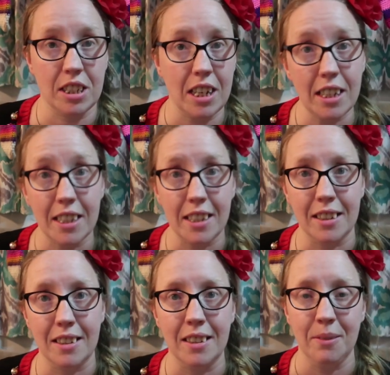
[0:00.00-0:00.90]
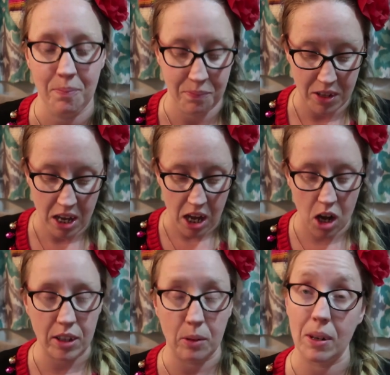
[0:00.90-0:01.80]
stunning.
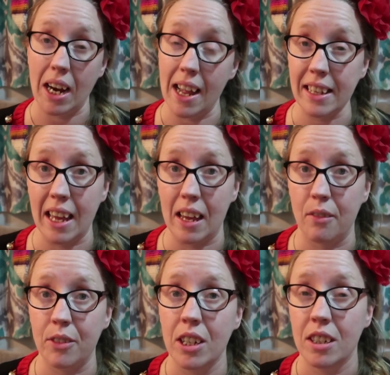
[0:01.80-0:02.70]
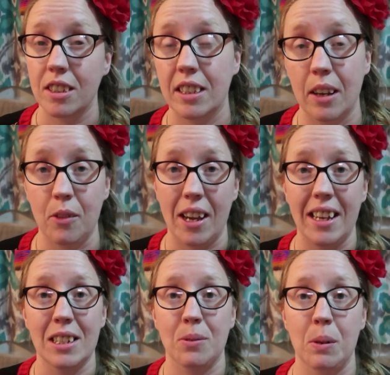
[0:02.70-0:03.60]
Okay, what I gave to the
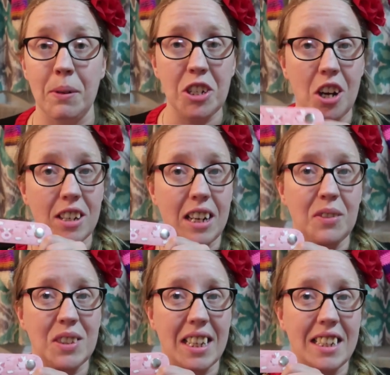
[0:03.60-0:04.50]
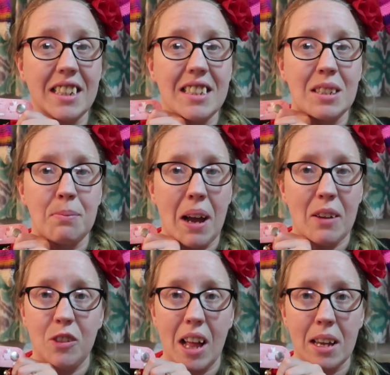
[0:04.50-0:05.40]
giveaway is one of my shawl cuffs and it is
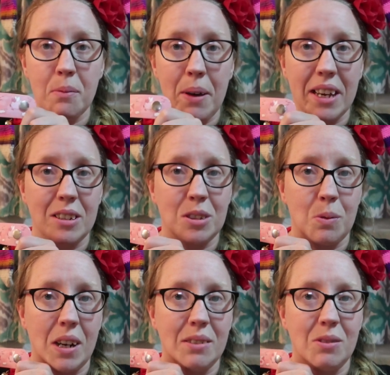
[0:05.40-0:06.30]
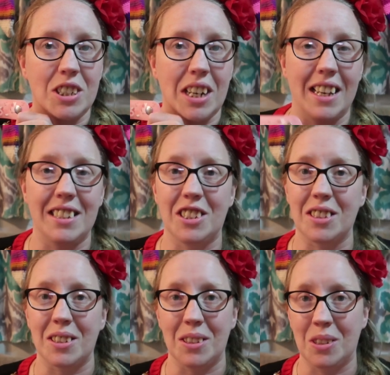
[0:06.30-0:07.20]
my Flying Pigs one, which I
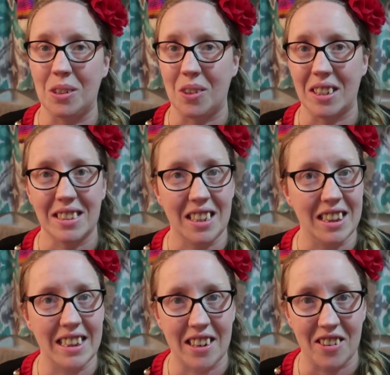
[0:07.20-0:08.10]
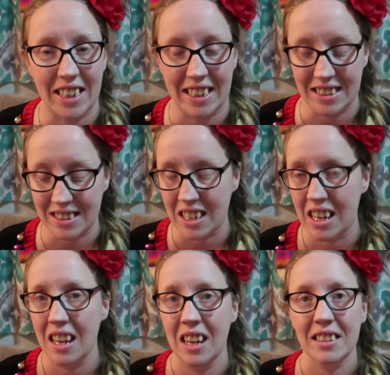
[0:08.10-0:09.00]
just adore. It's hilarious.
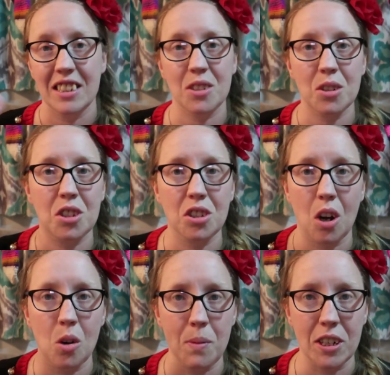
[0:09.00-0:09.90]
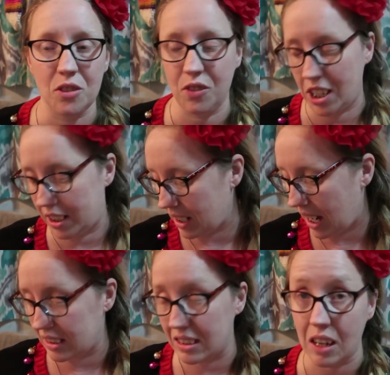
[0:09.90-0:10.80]
These are so much fun.
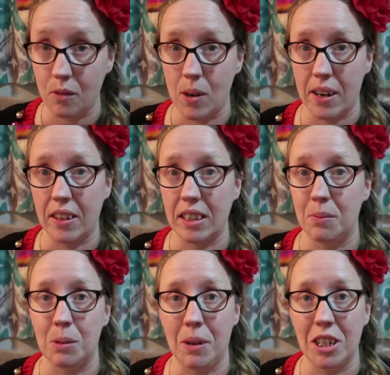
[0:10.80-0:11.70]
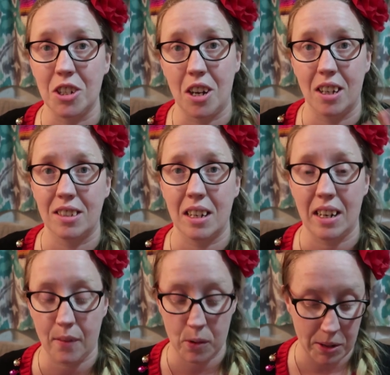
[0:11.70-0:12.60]
I love wearing them with my shawls
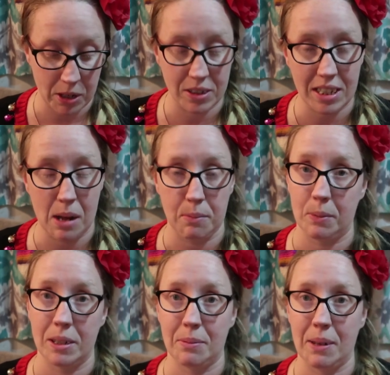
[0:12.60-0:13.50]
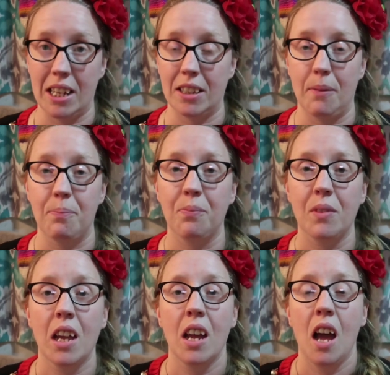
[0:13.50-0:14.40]
and everybody always compliments me on them.
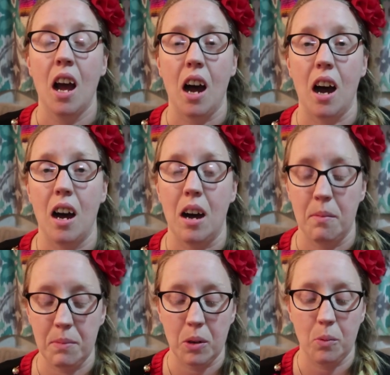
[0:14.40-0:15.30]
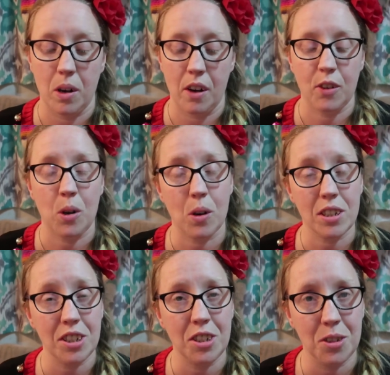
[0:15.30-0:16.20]
Um, of
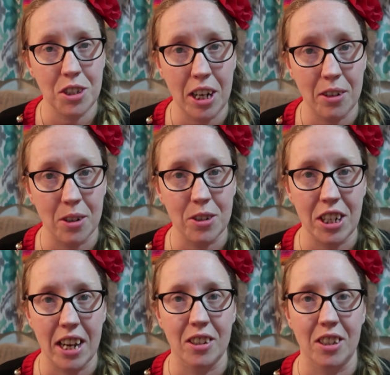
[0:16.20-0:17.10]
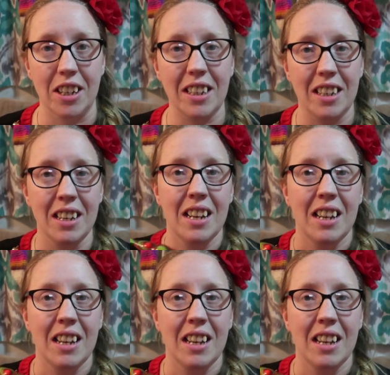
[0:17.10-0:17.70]
course a TooShay Crochet hook